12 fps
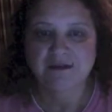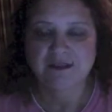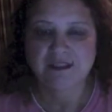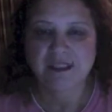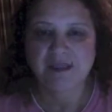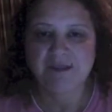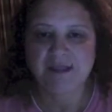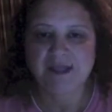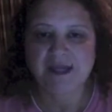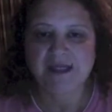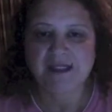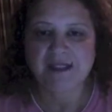to keep
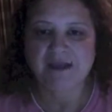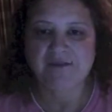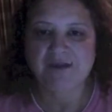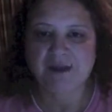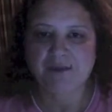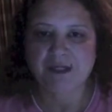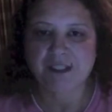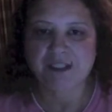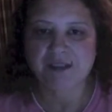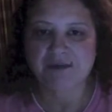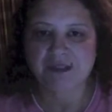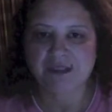aligning that
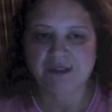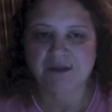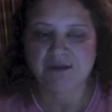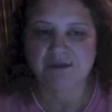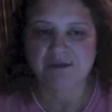vibration with you.